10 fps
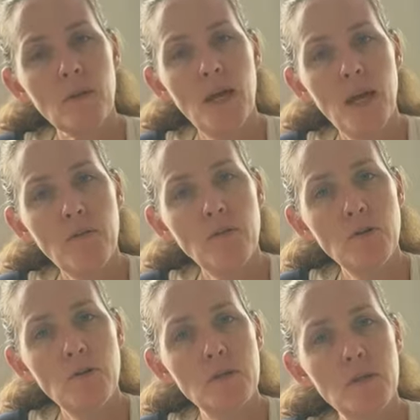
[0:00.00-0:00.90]

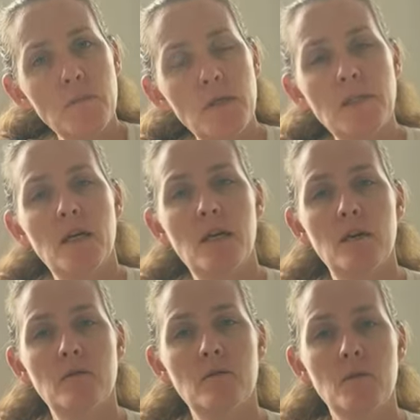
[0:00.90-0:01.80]
avenues that can be
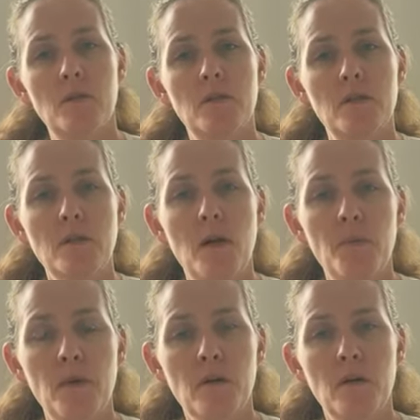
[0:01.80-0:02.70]
taken with this
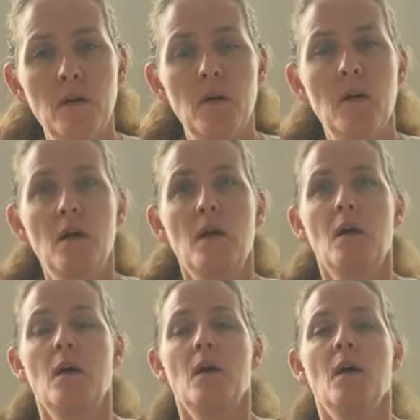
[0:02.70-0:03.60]
topic.
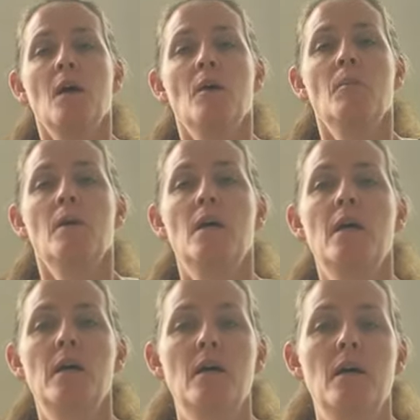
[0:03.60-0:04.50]

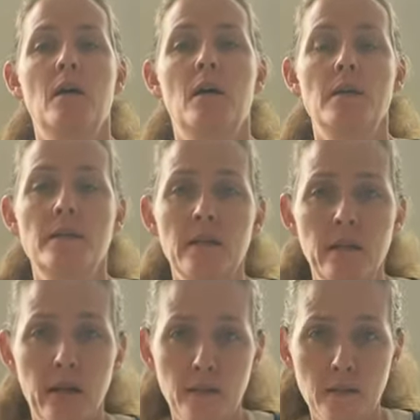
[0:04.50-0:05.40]
I said
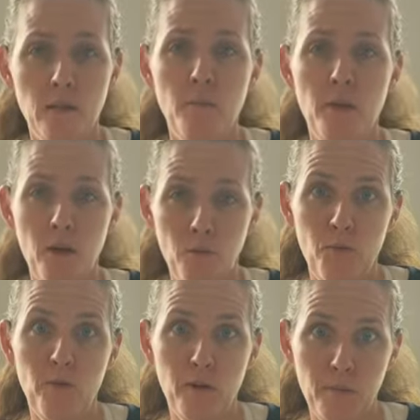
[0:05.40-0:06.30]
lastly, but now I'm
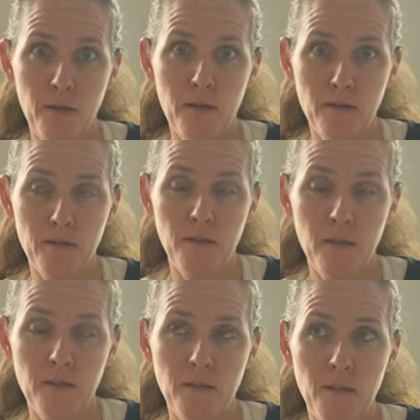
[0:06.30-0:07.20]
really gonna make this the
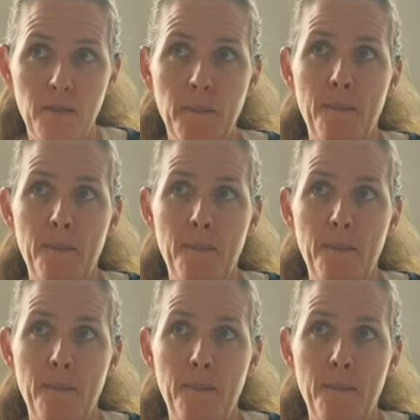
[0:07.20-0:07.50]
last thing.